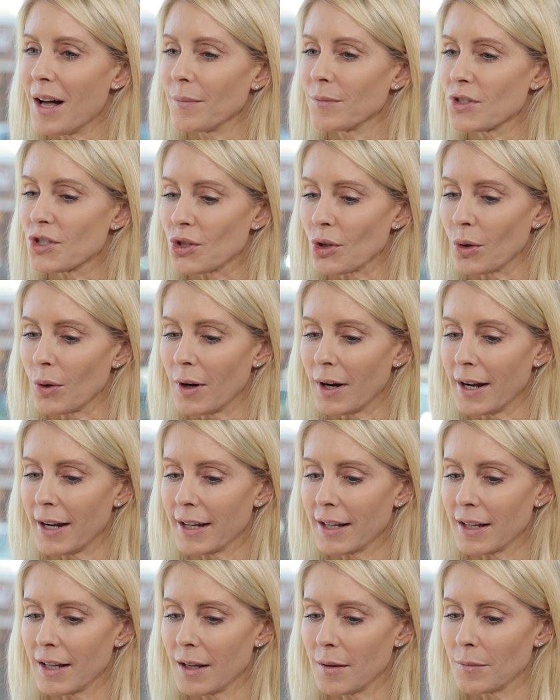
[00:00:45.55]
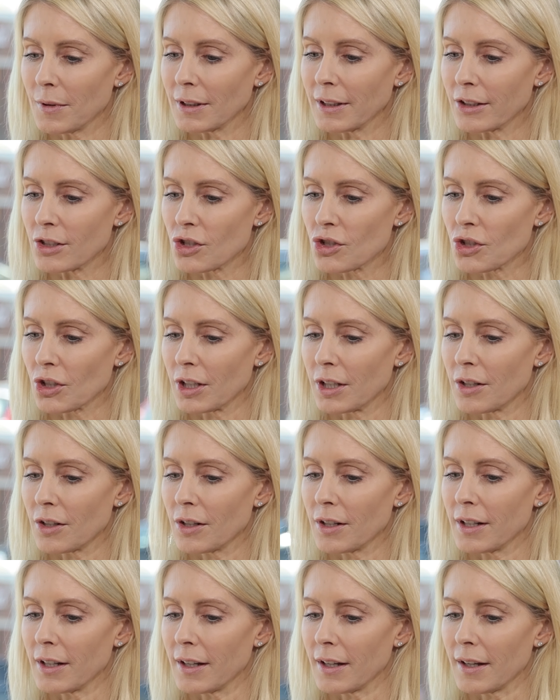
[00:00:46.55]
So I am the
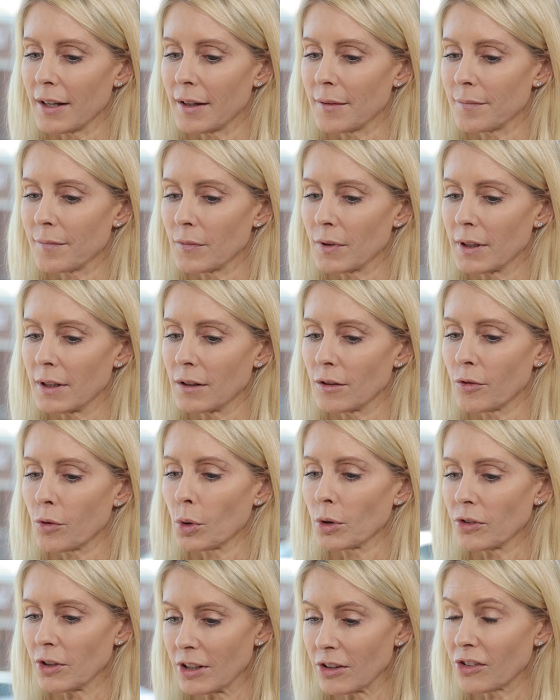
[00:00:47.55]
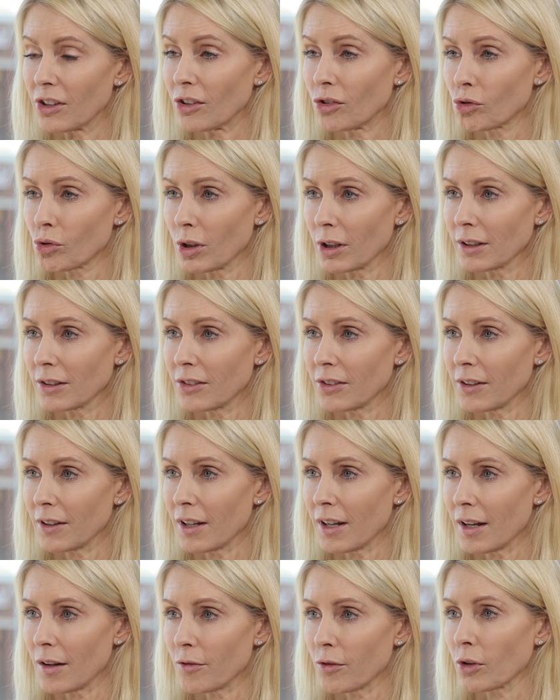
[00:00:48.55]
legislator in the 14th District
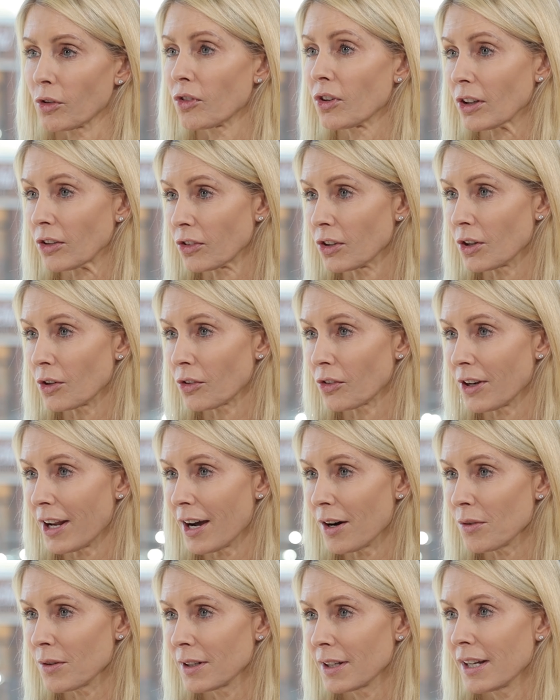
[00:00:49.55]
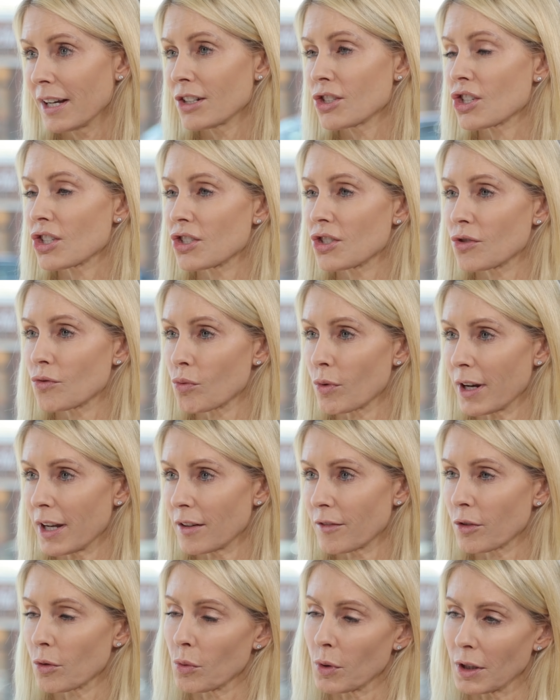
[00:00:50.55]
for 6 years now. Just
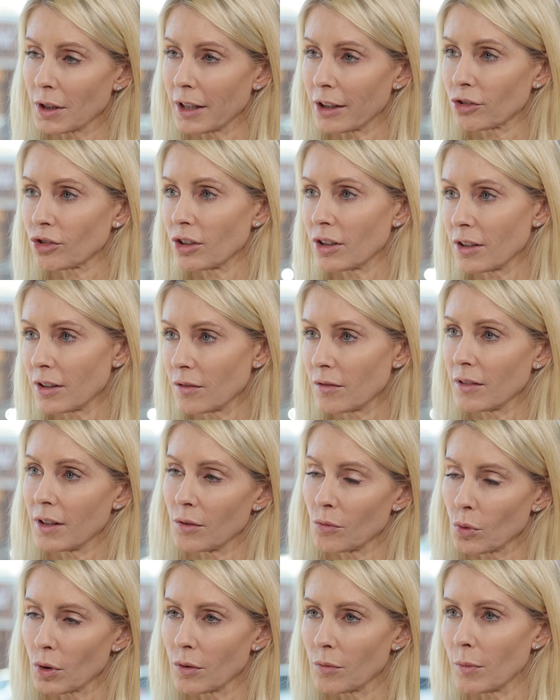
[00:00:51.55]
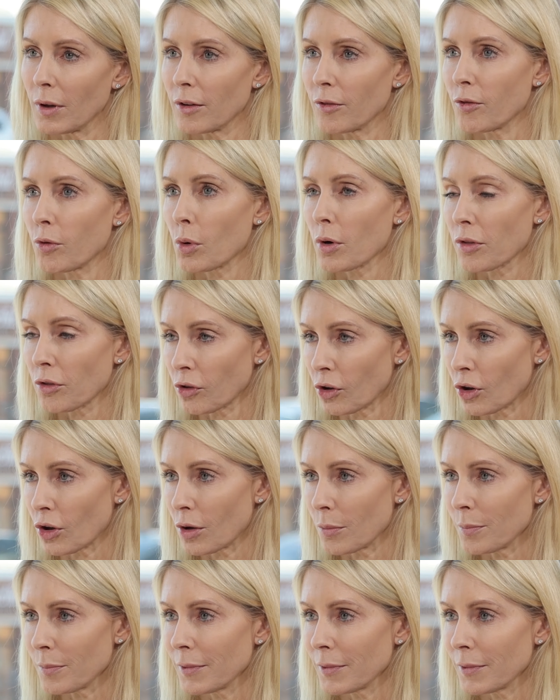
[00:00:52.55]
ran for re-election and won my fourth term.